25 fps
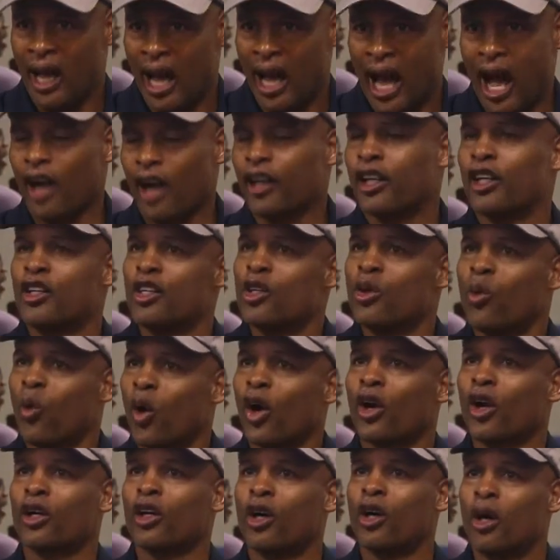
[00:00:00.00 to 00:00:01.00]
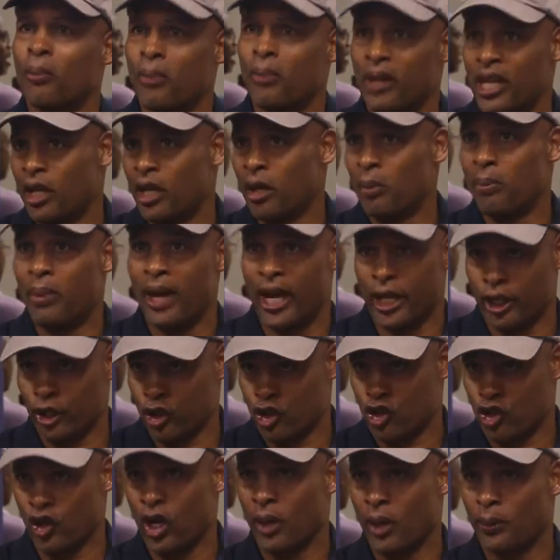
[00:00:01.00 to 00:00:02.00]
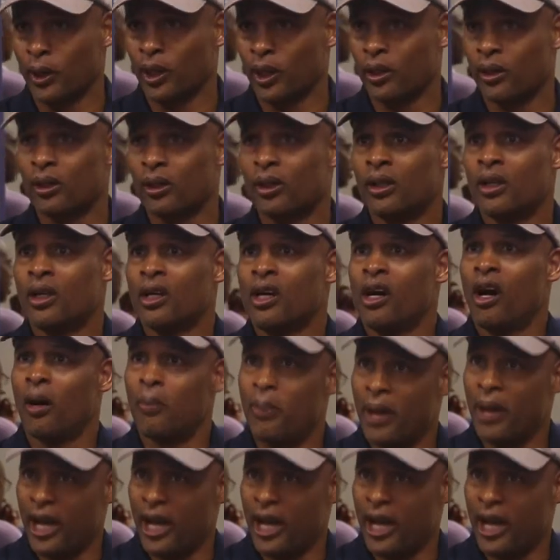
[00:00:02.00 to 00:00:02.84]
How can you work on being a better dribbler, a